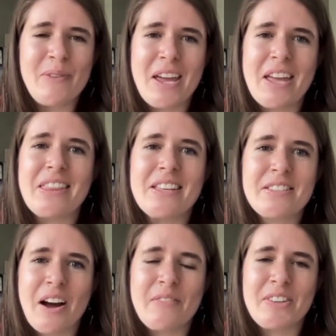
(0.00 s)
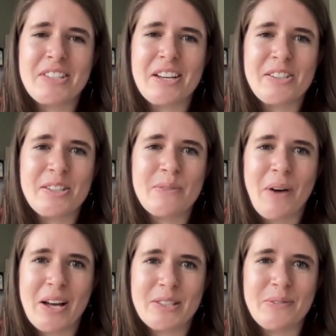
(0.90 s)
for making these conversations
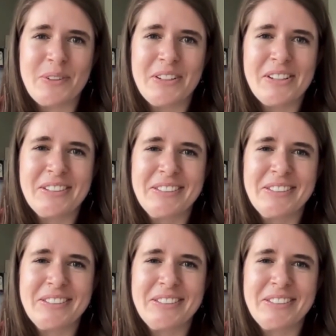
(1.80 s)
possible.